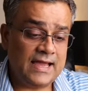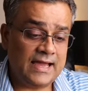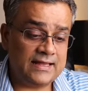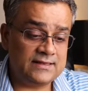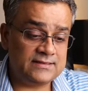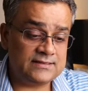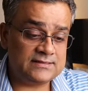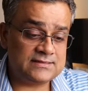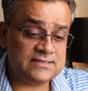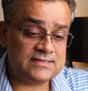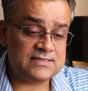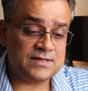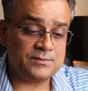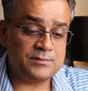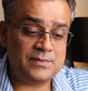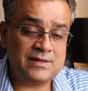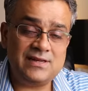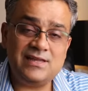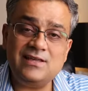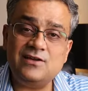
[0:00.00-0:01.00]
and this is the
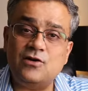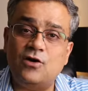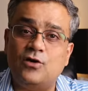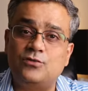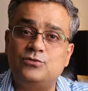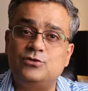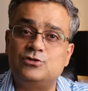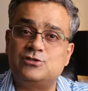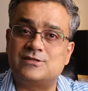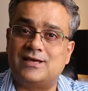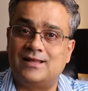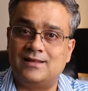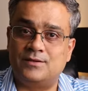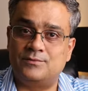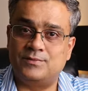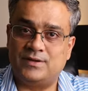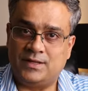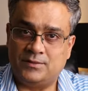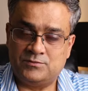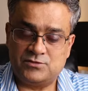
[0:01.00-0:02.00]
meaning of those
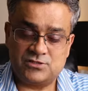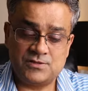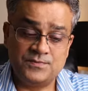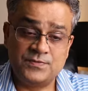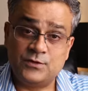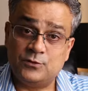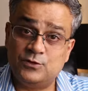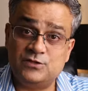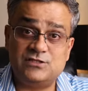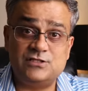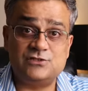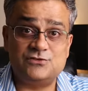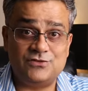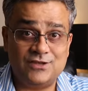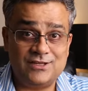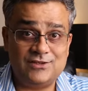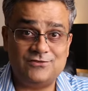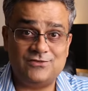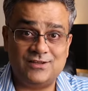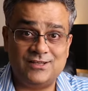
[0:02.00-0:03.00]
column names, which is
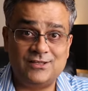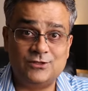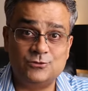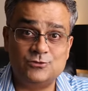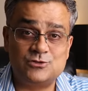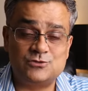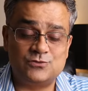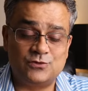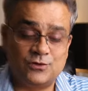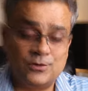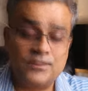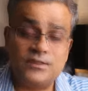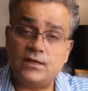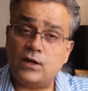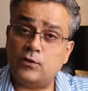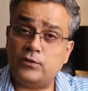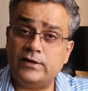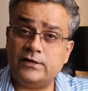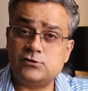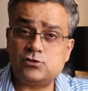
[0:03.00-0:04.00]
very, very useful.
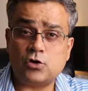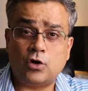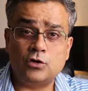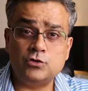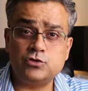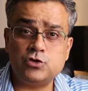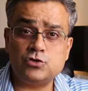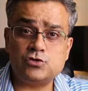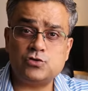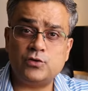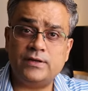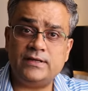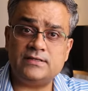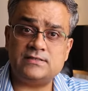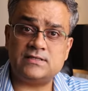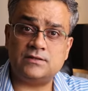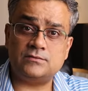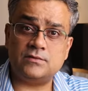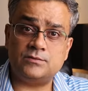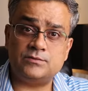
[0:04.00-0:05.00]
Now it's also showing
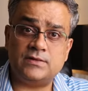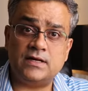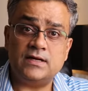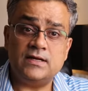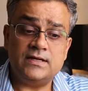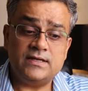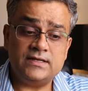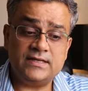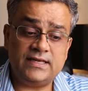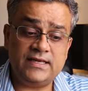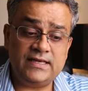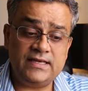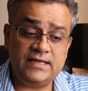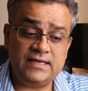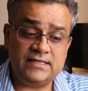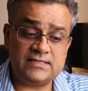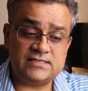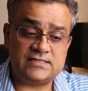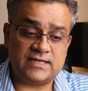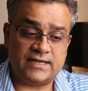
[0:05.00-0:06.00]
some of the key
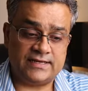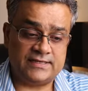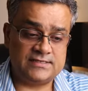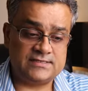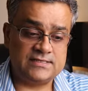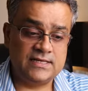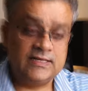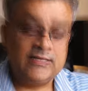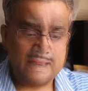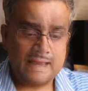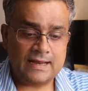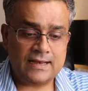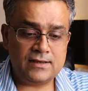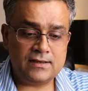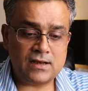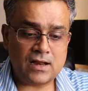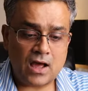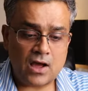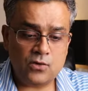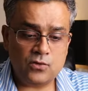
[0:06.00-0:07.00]
insights.
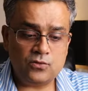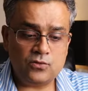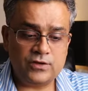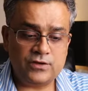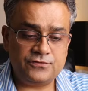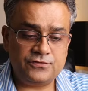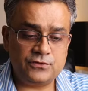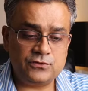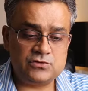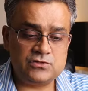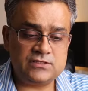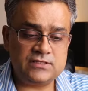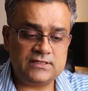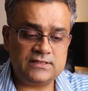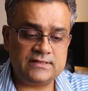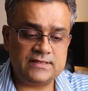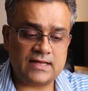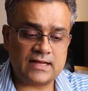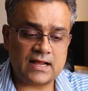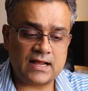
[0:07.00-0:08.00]
And now if you see,
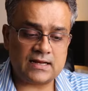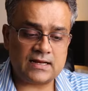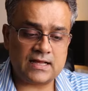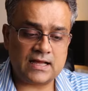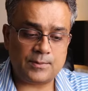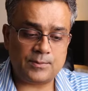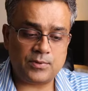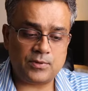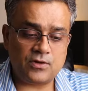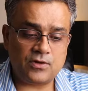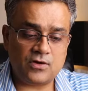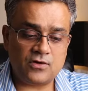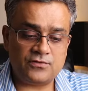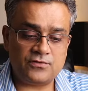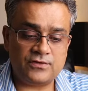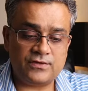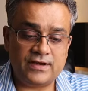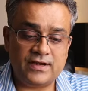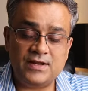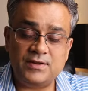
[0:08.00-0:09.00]
there are a couple of
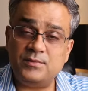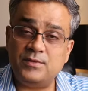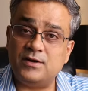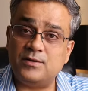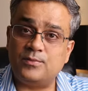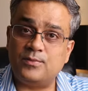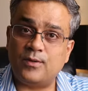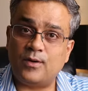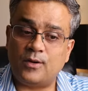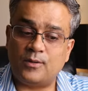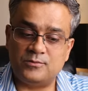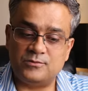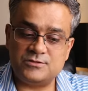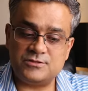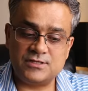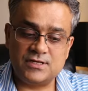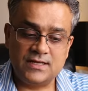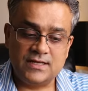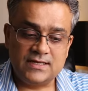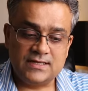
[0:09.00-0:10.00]
ready-made
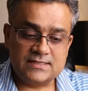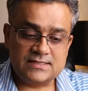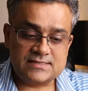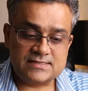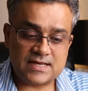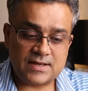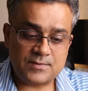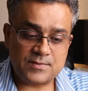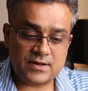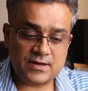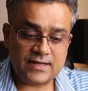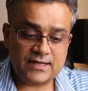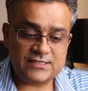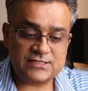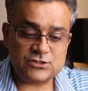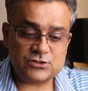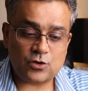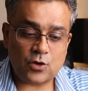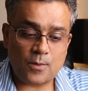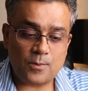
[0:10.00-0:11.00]
prompts.
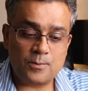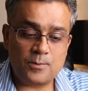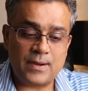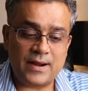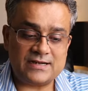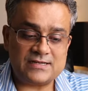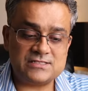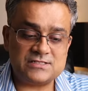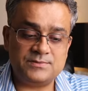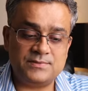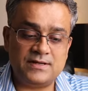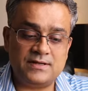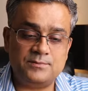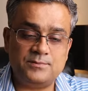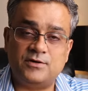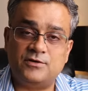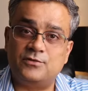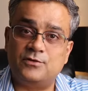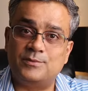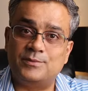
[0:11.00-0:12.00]
Summarize top batsman
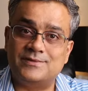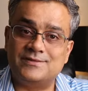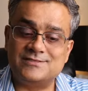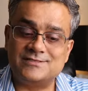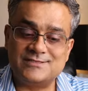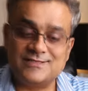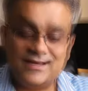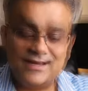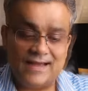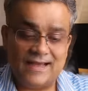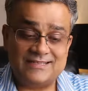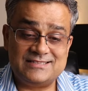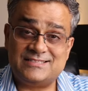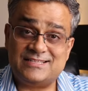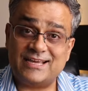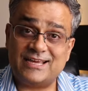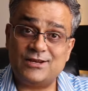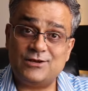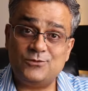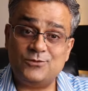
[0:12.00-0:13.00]
performance. And
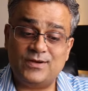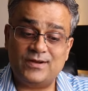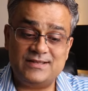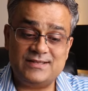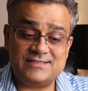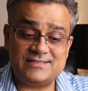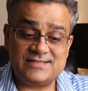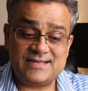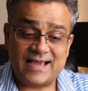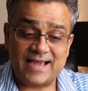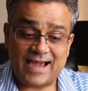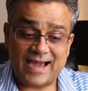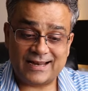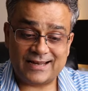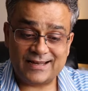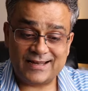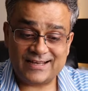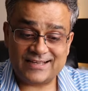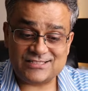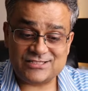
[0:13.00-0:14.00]
second one is
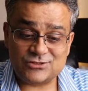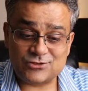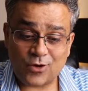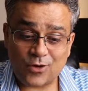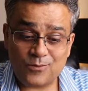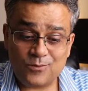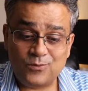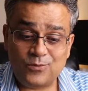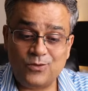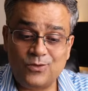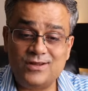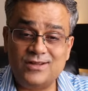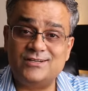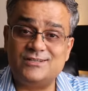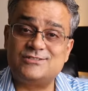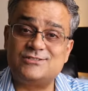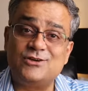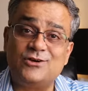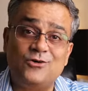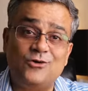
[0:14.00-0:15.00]
analyze top
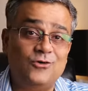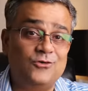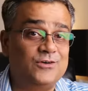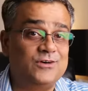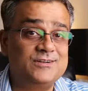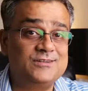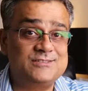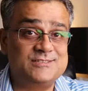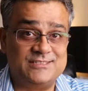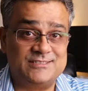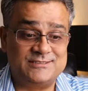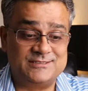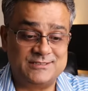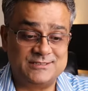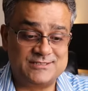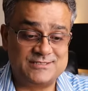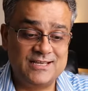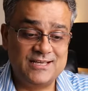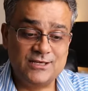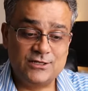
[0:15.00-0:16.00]
bowlers over
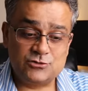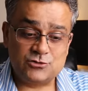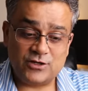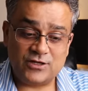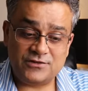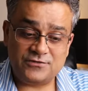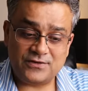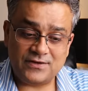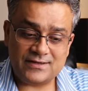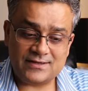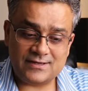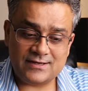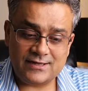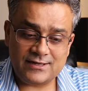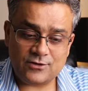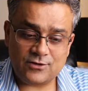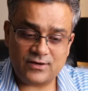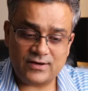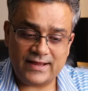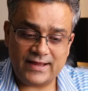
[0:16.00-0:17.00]
seasons. So if I
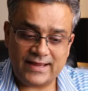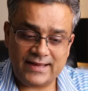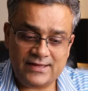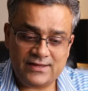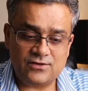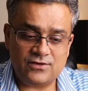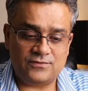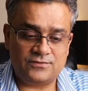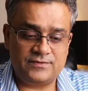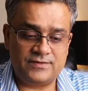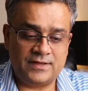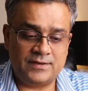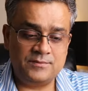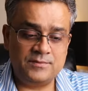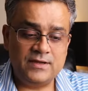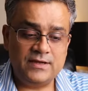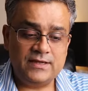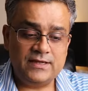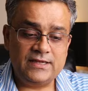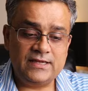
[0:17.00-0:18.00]
click on any of
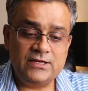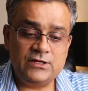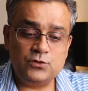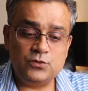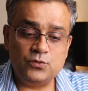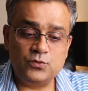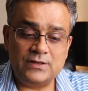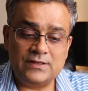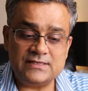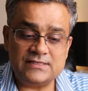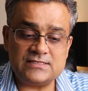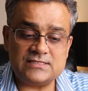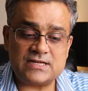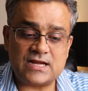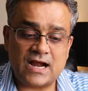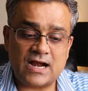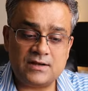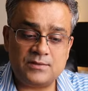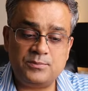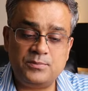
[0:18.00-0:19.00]
them, it will
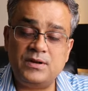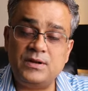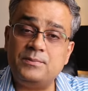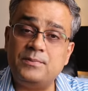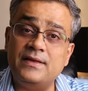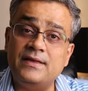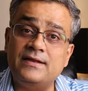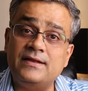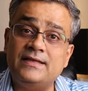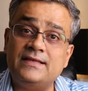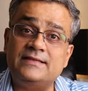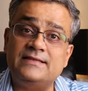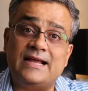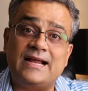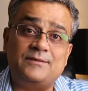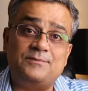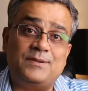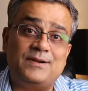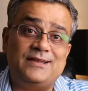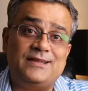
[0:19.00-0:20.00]
start preparing
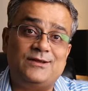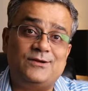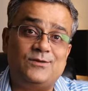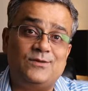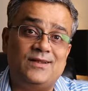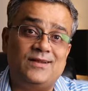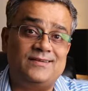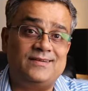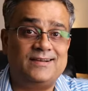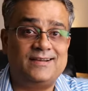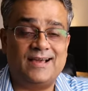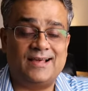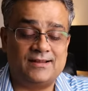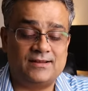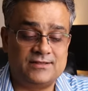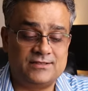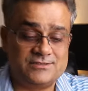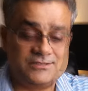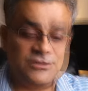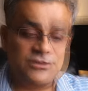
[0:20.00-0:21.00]
that particular data
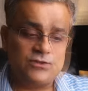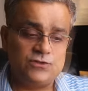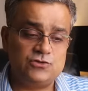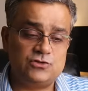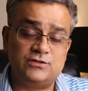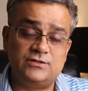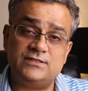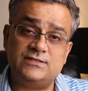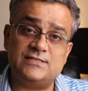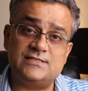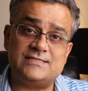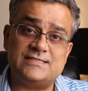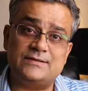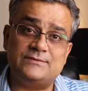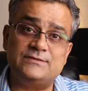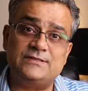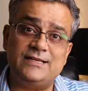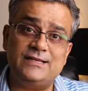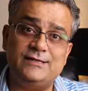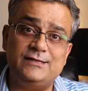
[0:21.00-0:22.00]
analysis. So this is
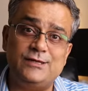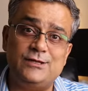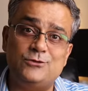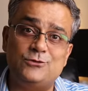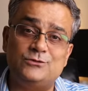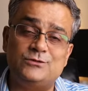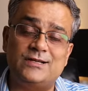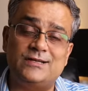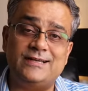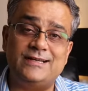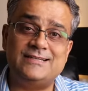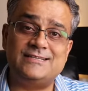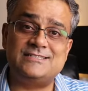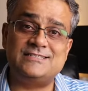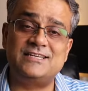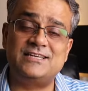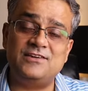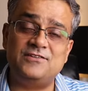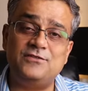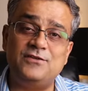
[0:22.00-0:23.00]
something new, that it's
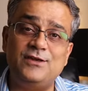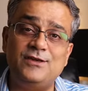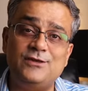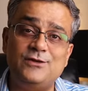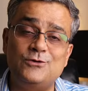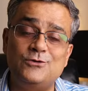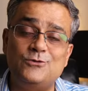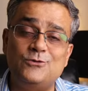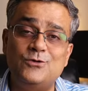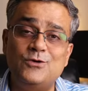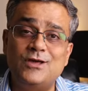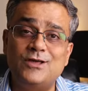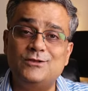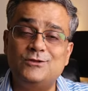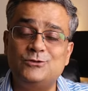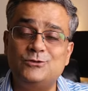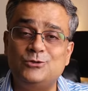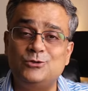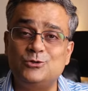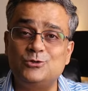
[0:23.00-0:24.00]
giving you
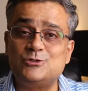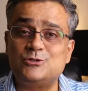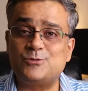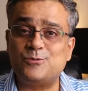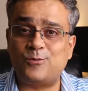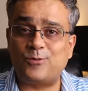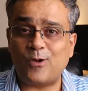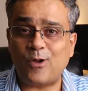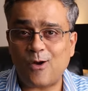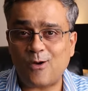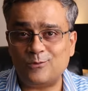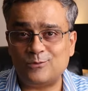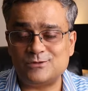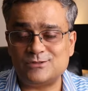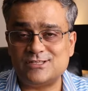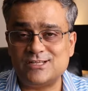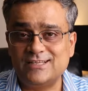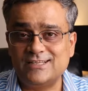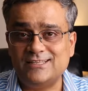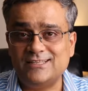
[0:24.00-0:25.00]
those
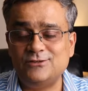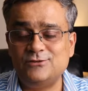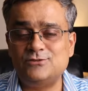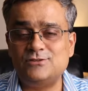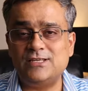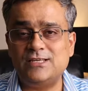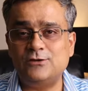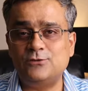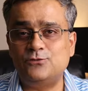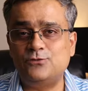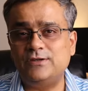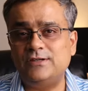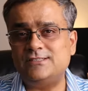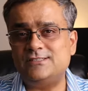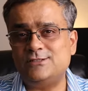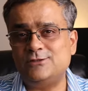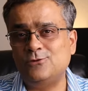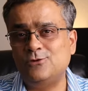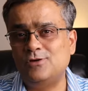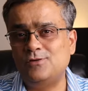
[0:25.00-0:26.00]
prompts using
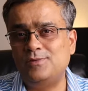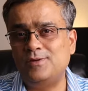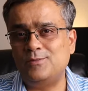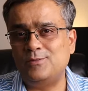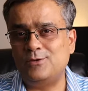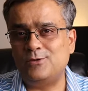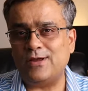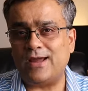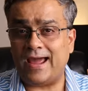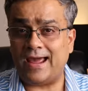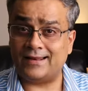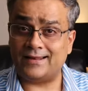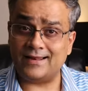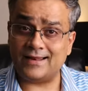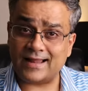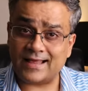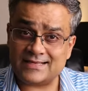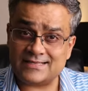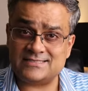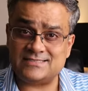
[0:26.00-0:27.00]
which you will be able to
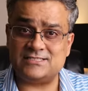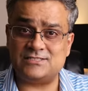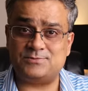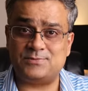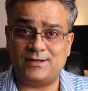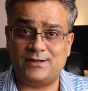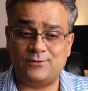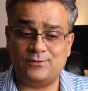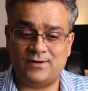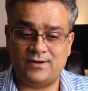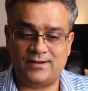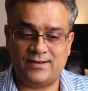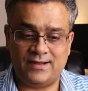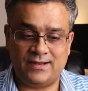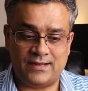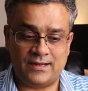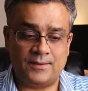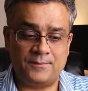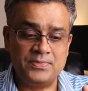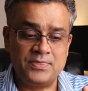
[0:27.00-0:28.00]
analyze this particular
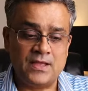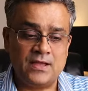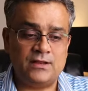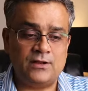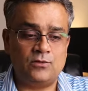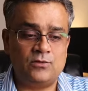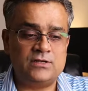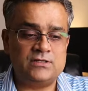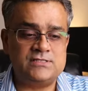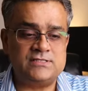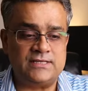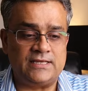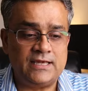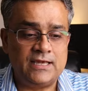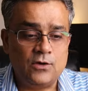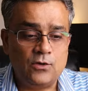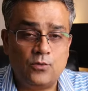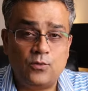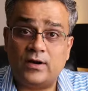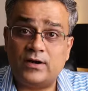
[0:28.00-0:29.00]
data. Now let's see
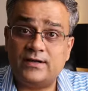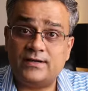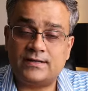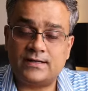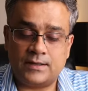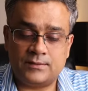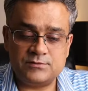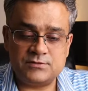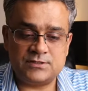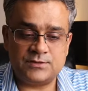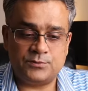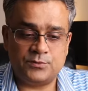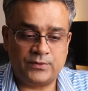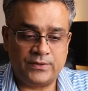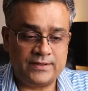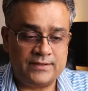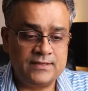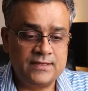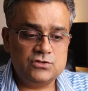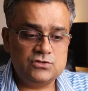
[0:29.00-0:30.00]
what it comes up
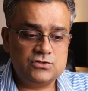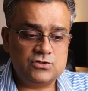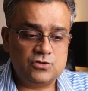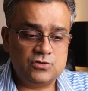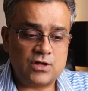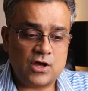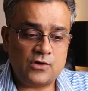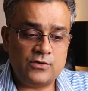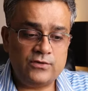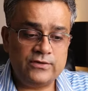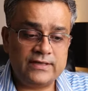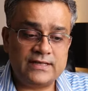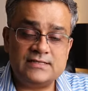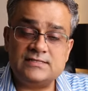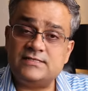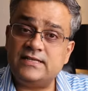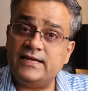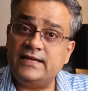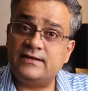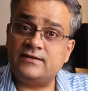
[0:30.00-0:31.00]
with. So now you can
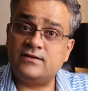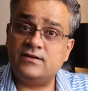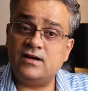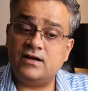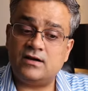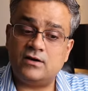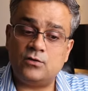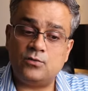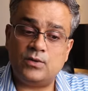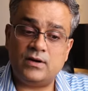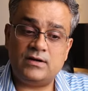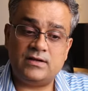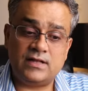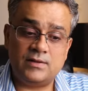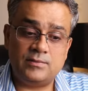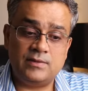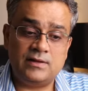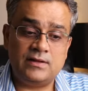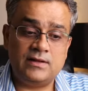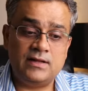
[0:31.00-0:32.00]
see it created one
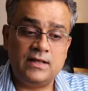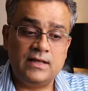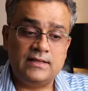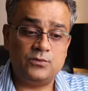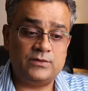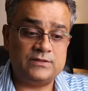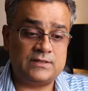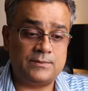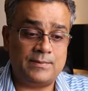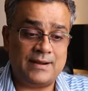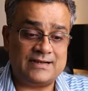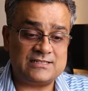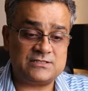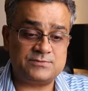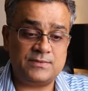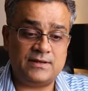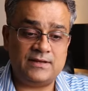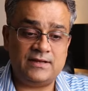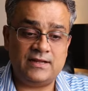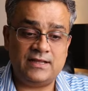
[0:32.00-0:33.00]
table with the
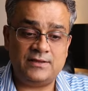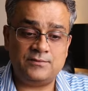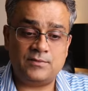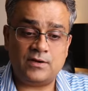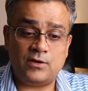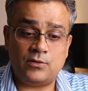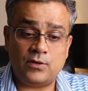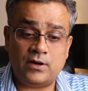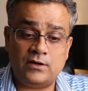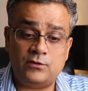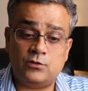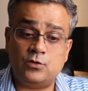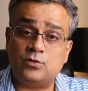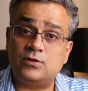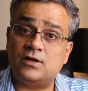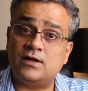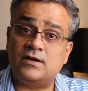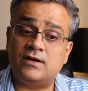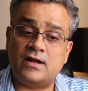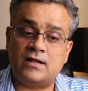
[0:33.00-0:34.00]
batsman name and
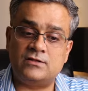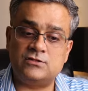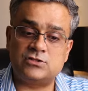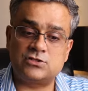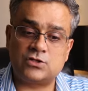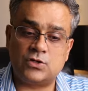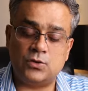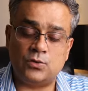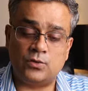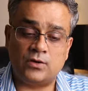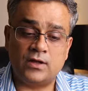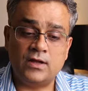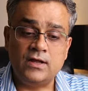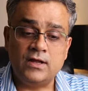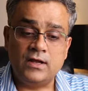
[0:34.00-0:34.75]
total runs scored.